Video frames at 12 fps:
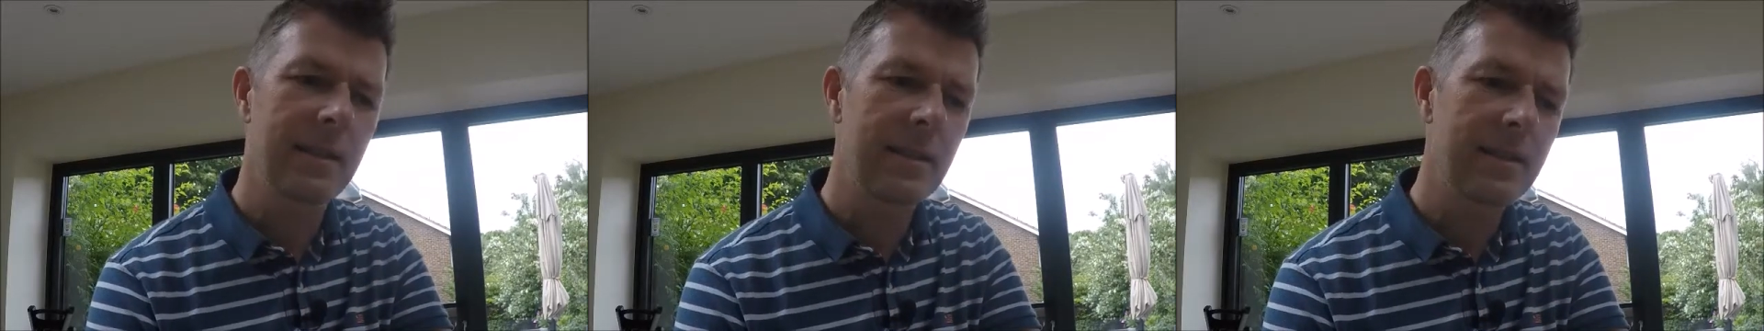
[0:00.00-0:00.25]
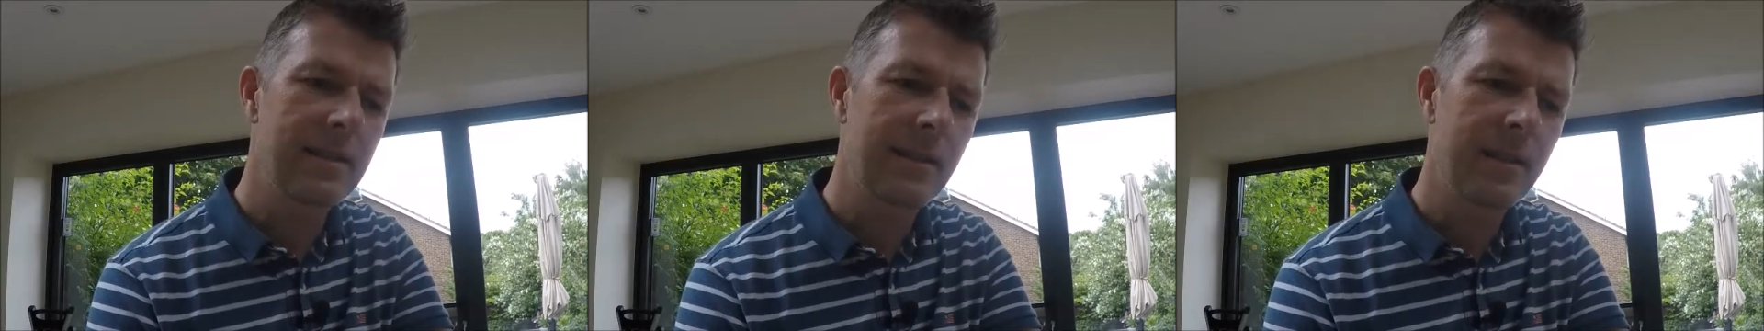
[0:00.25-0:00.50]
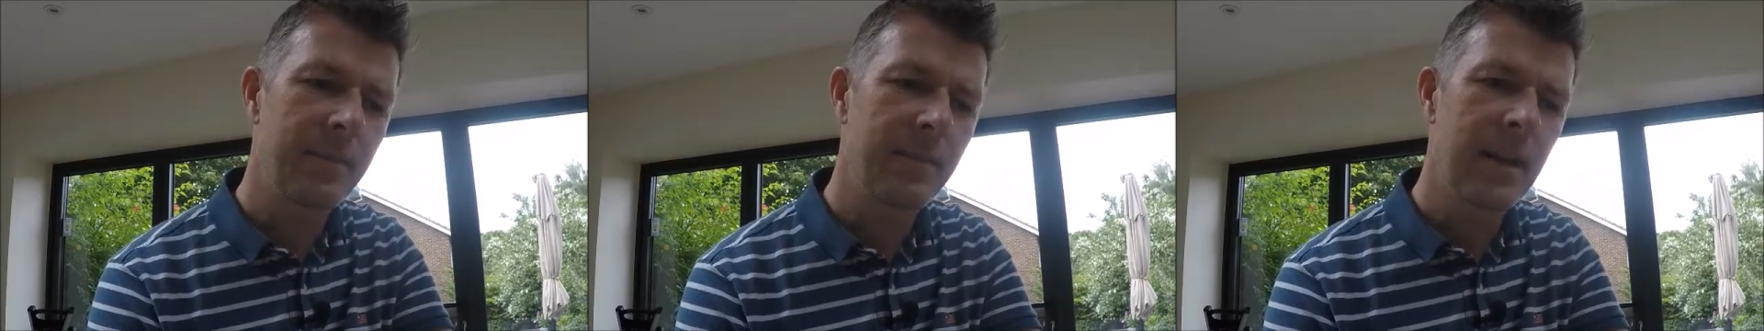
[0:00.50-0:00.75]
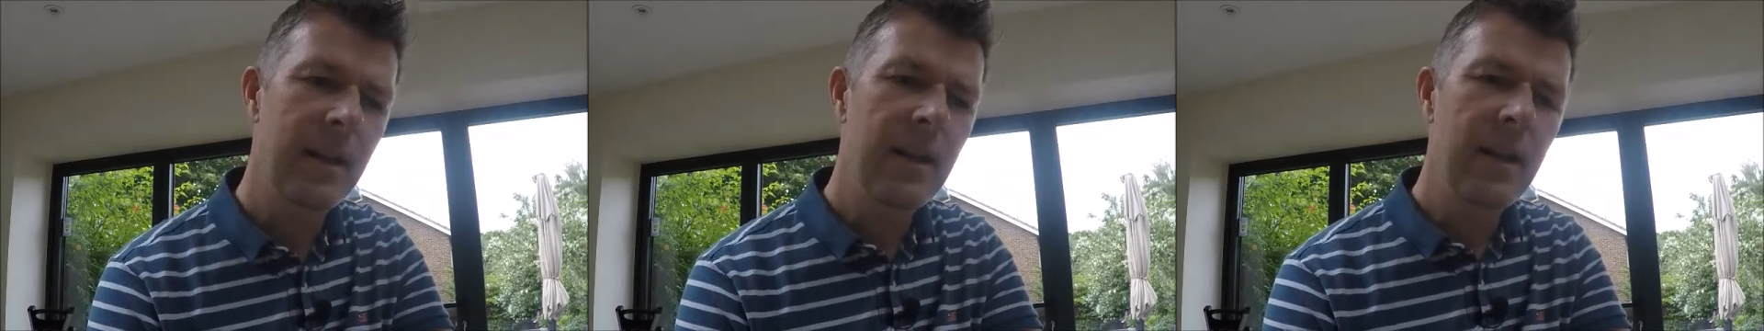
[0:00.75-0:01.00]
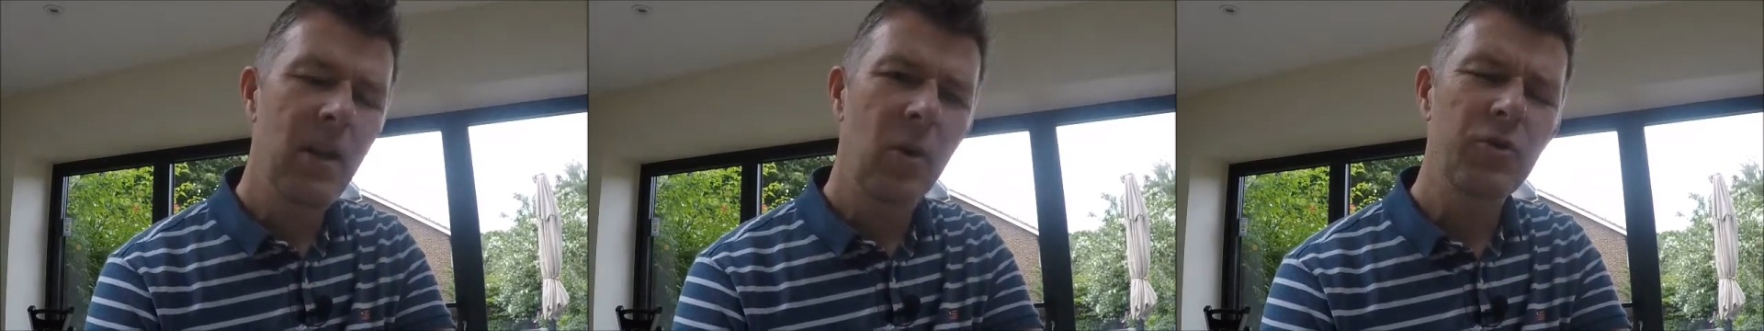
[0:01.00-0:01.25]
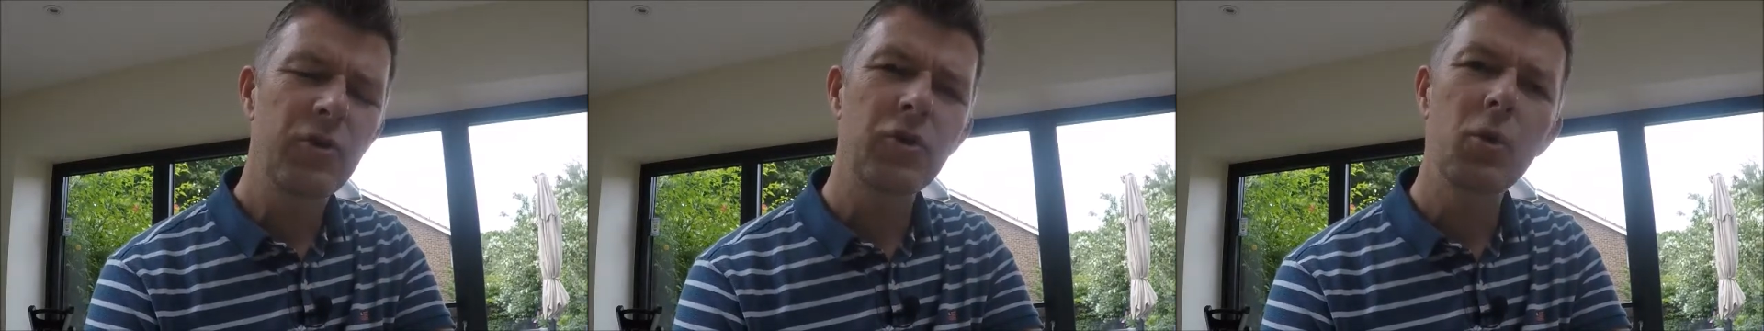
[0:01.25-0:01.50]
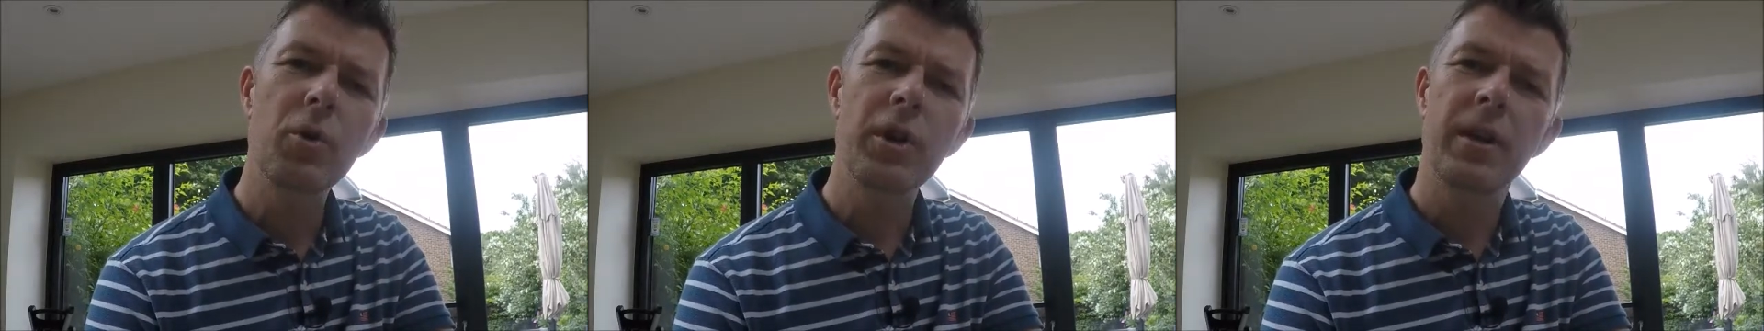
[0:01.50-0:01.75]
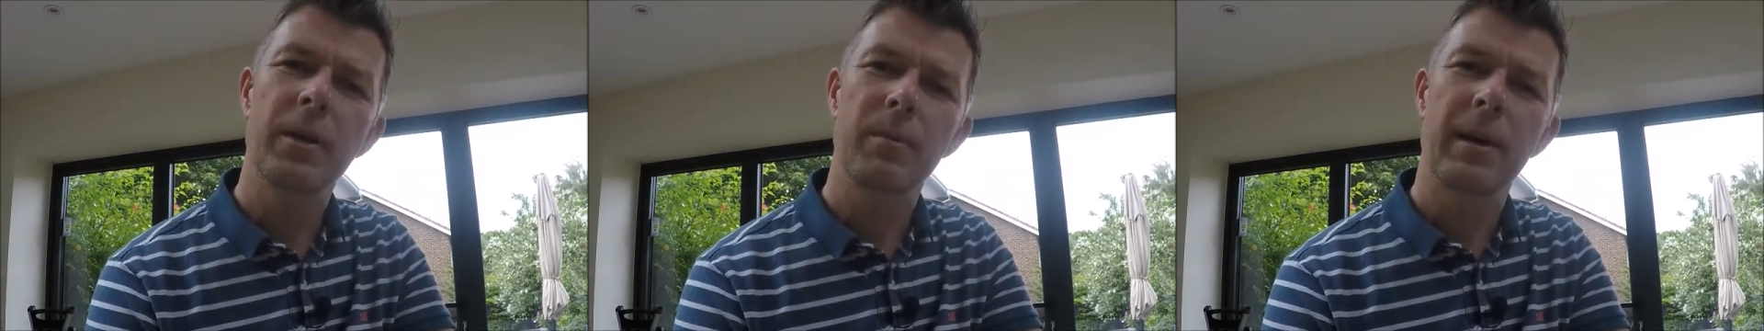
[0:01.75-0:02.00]
and also
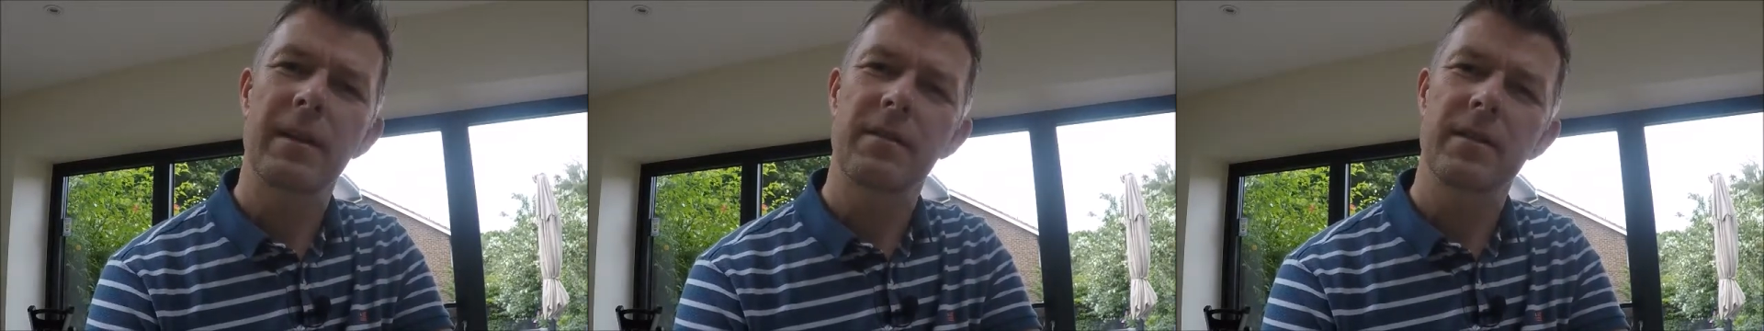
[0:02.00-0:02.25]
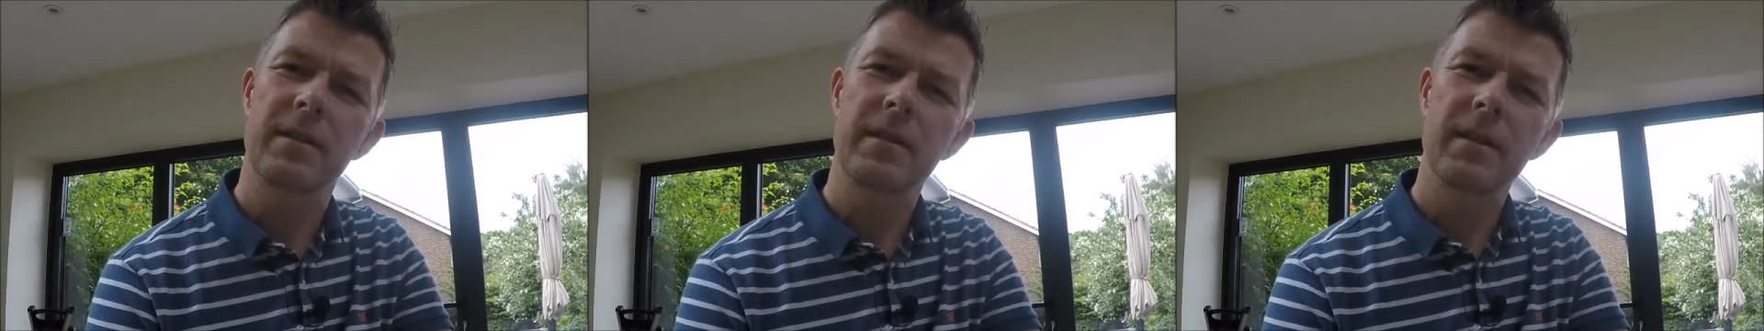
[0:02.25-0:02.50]
talking about